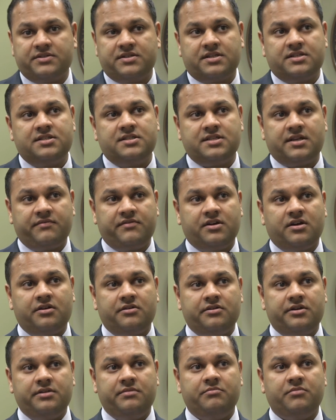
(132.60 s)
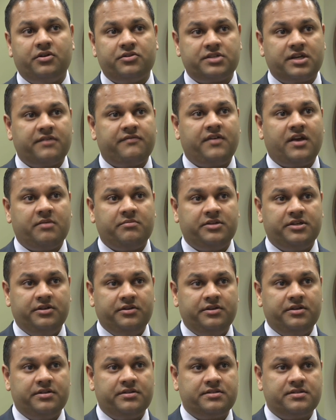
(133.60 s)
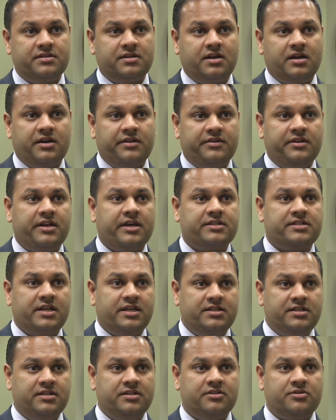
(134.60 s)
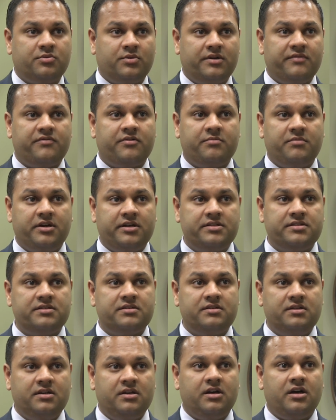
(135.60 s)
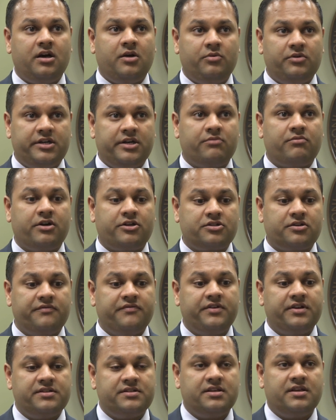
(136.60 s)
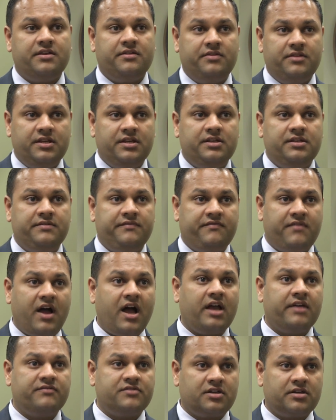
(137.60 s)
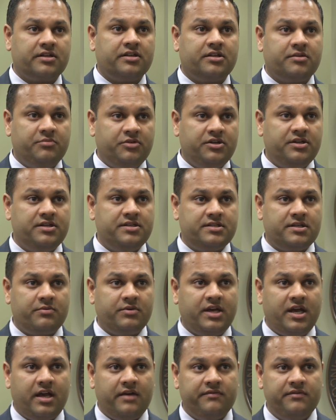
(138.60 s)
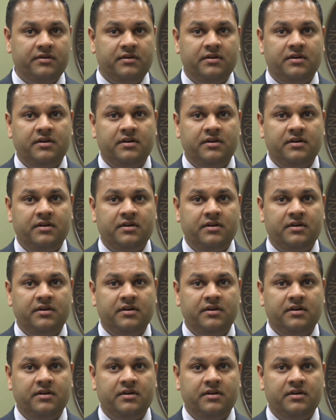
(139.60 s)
6,700 multifamily units uh, in the next 18 to 24 months uh, will get retrofits in the five target communities that we have,